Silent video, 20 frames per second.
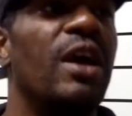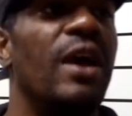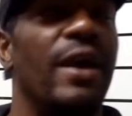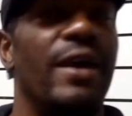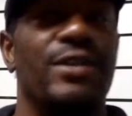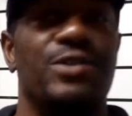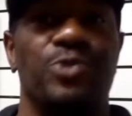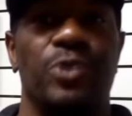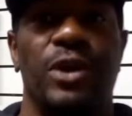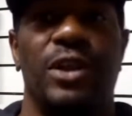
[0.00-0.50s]

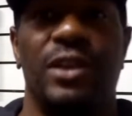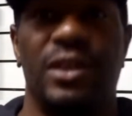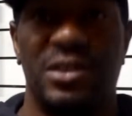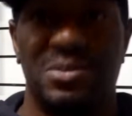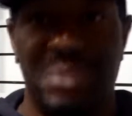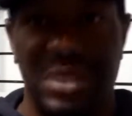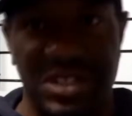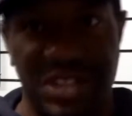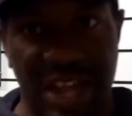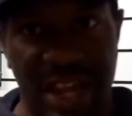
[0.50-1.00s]
as well as
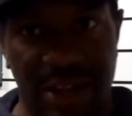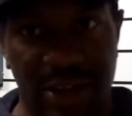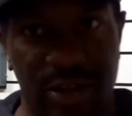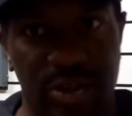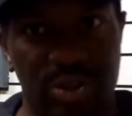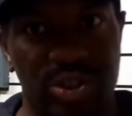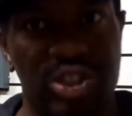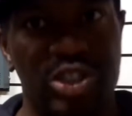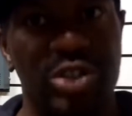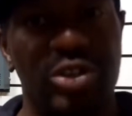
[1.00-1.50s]
my
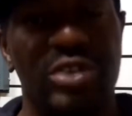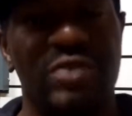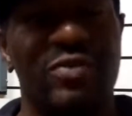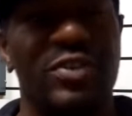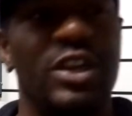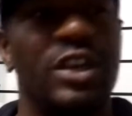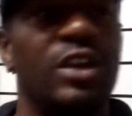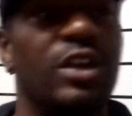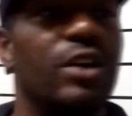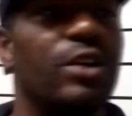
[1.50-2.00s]
tactical shooting
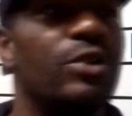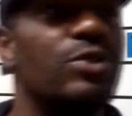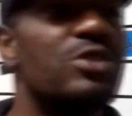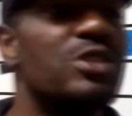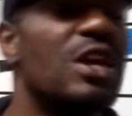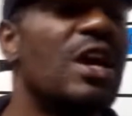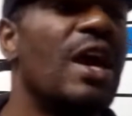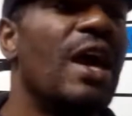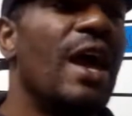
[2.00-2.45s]
videos.